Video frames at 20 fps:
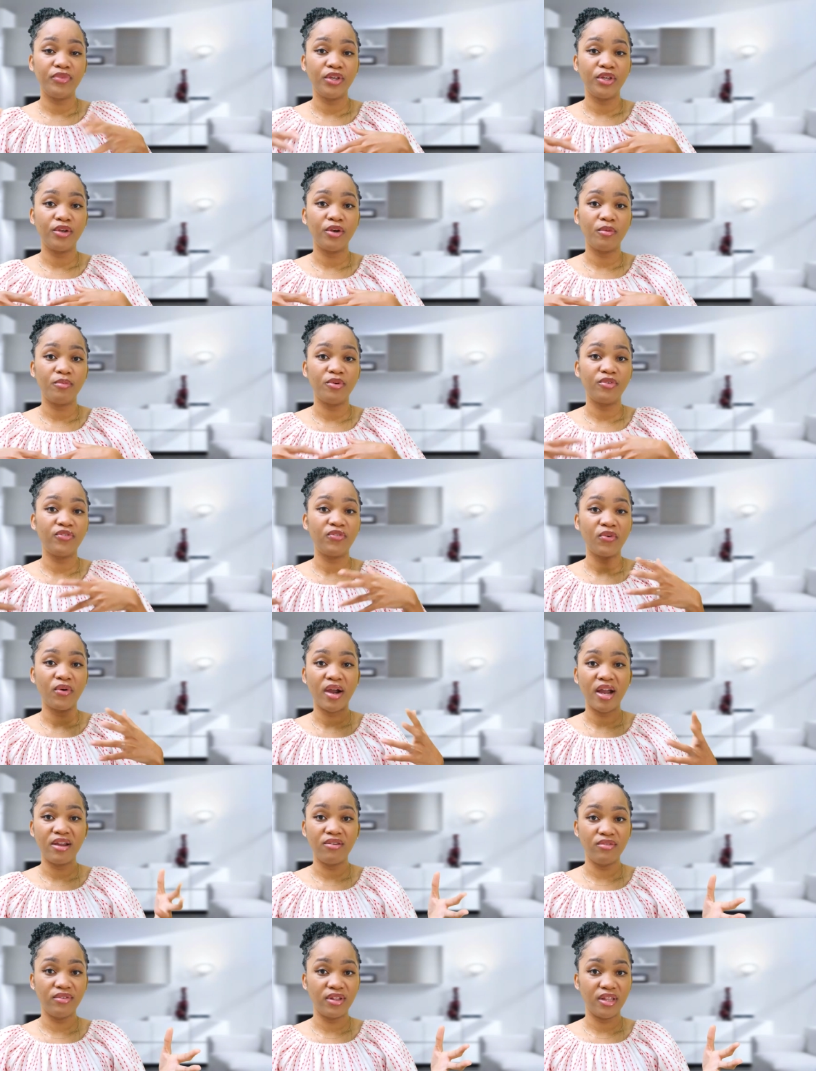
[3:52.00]
you know, before
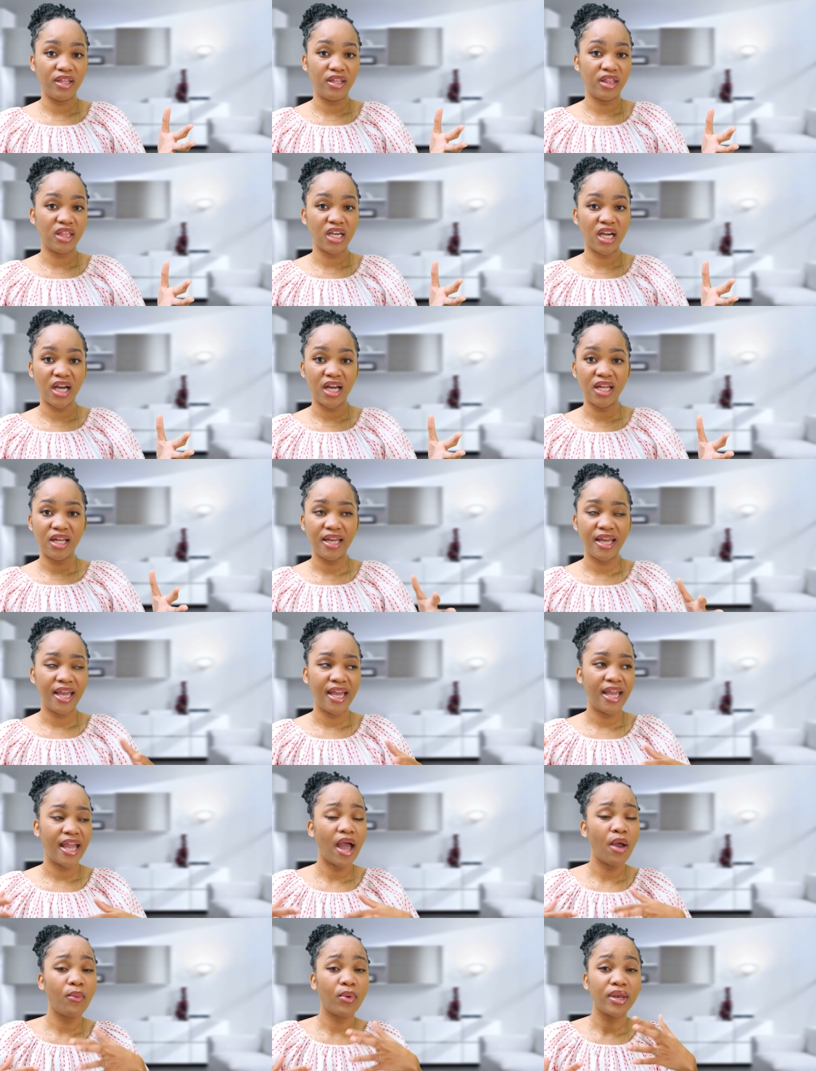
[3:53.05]
I really thought,
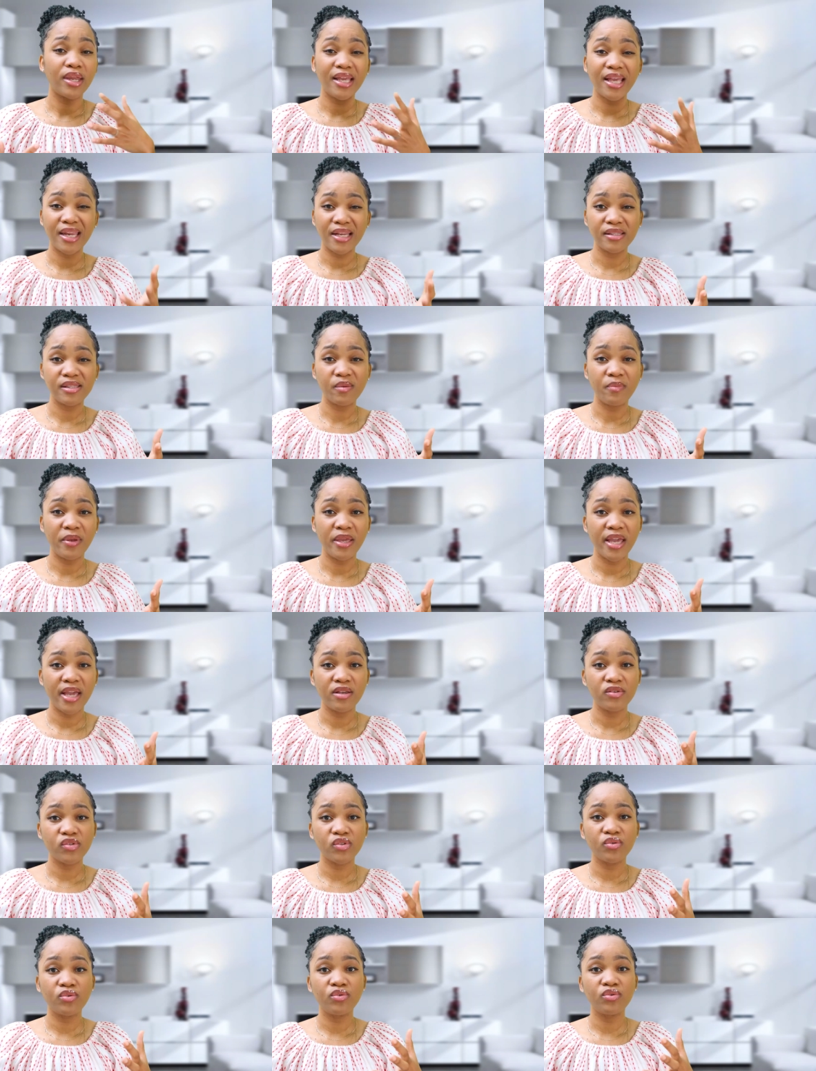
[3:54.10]
hey, I want to get into PA
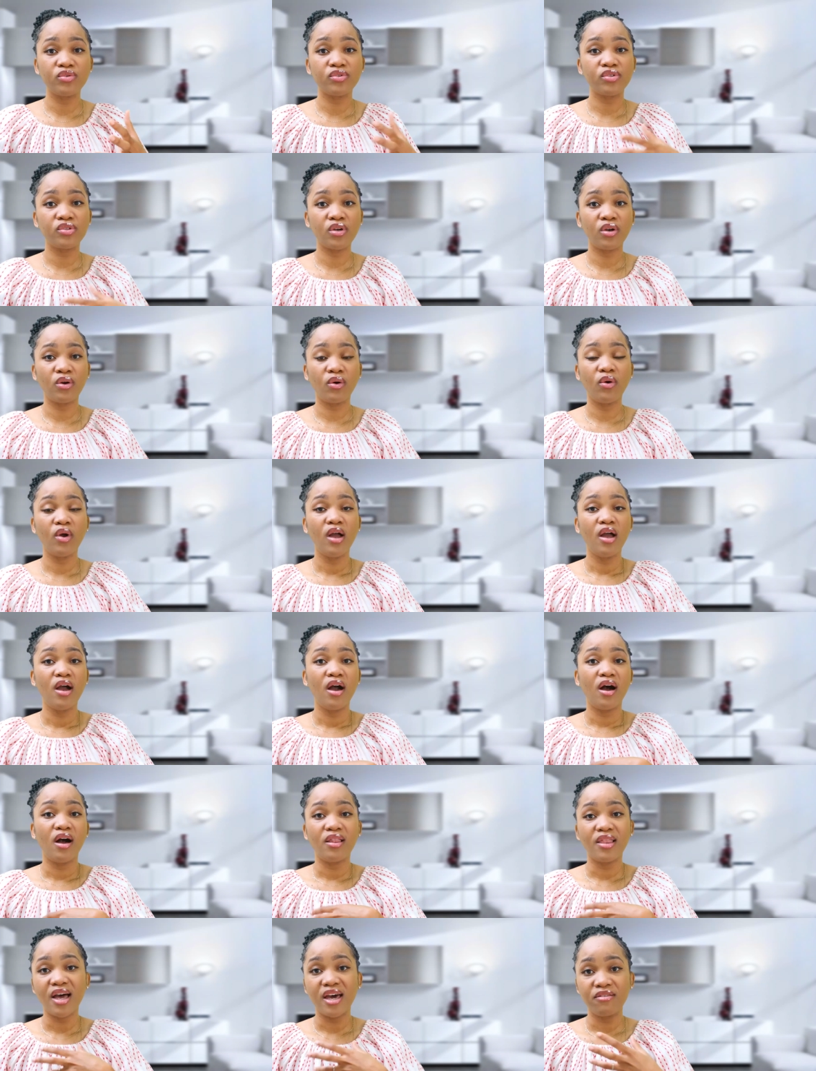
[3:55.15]
school. So
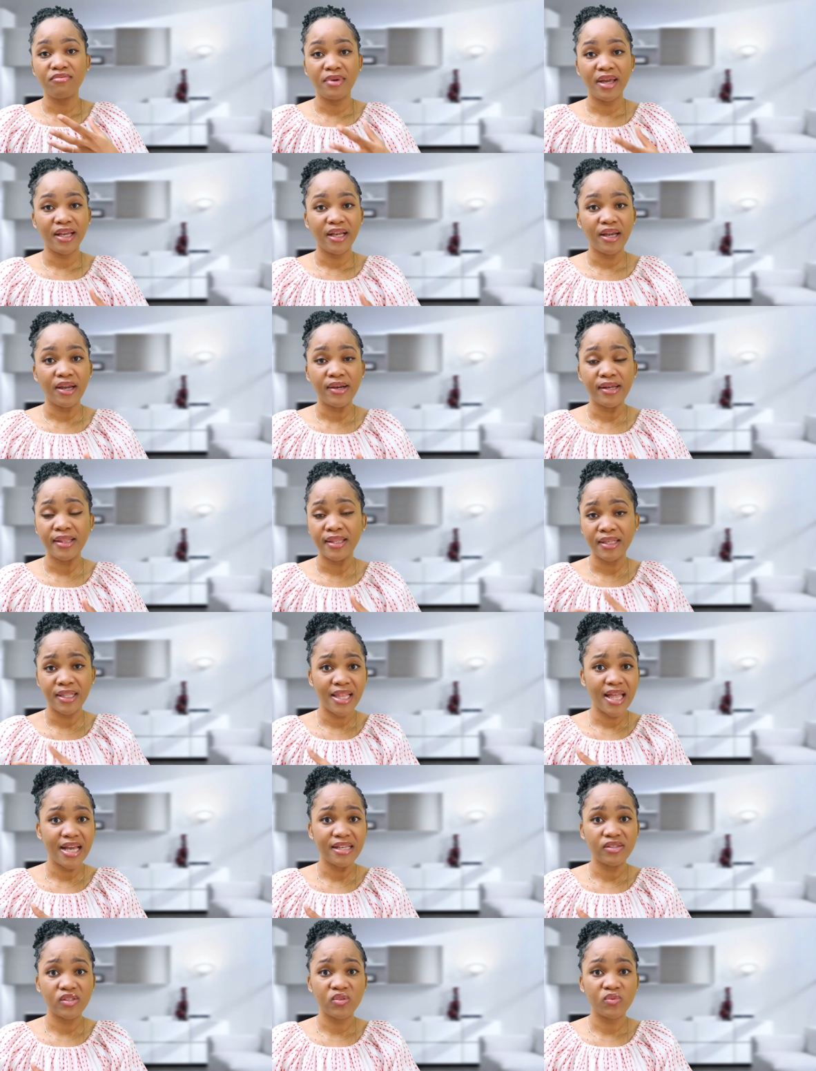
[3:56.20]
a lot of my
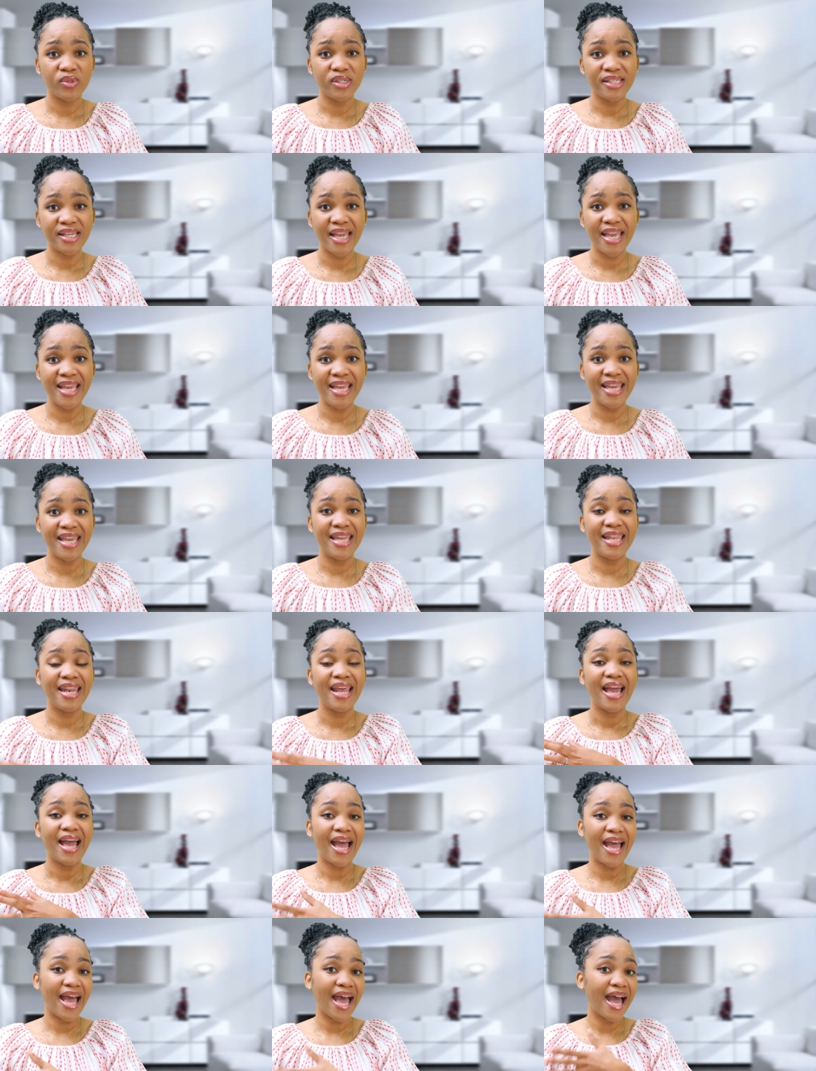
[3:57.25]
classes were taken
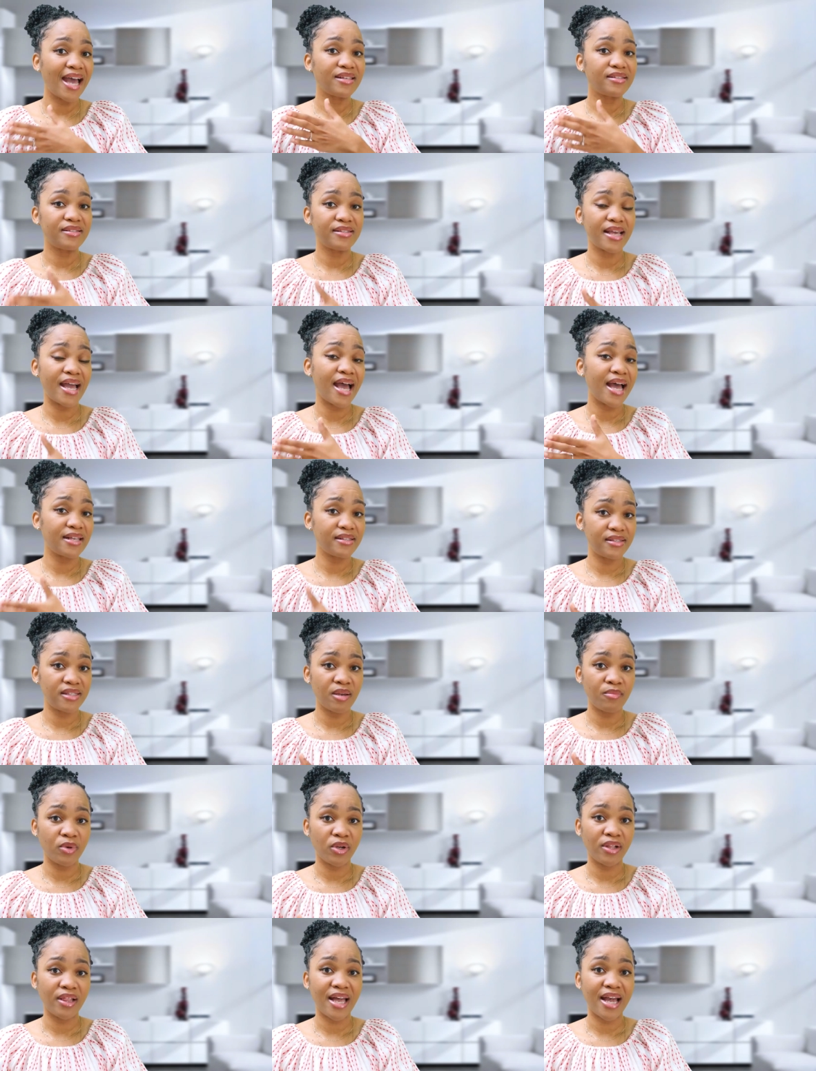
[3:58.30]
as, as,
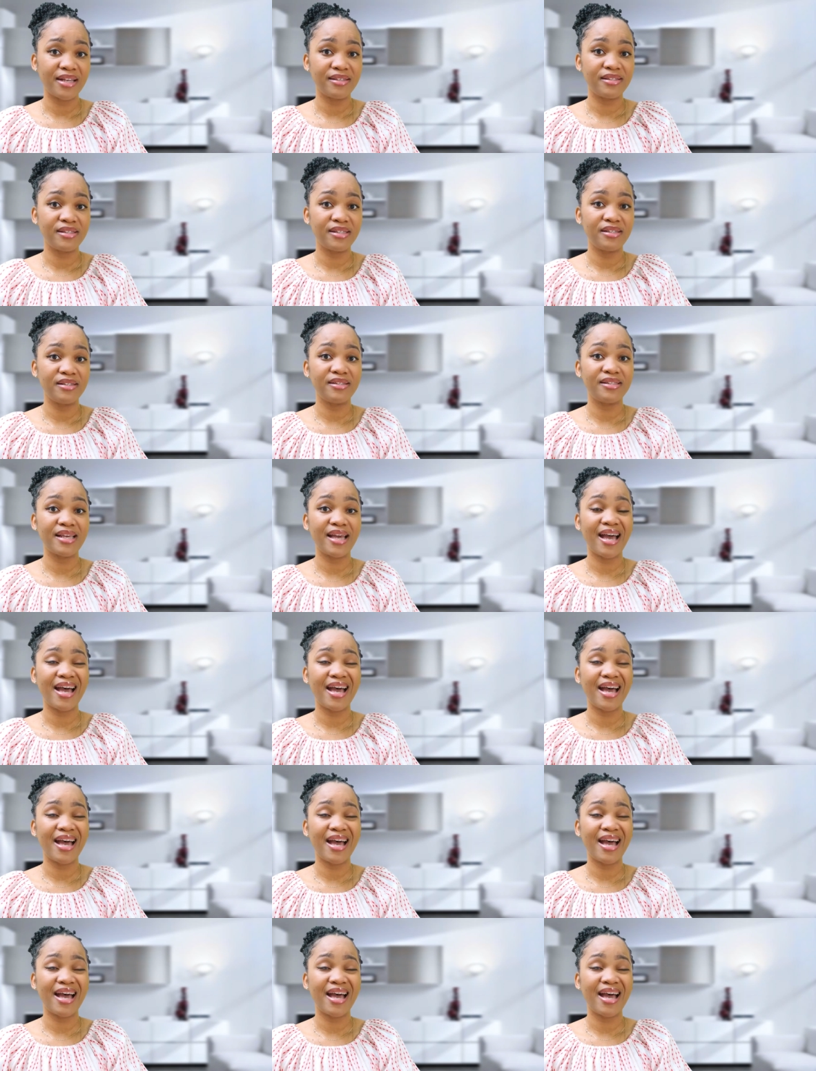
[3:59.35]
summer classes,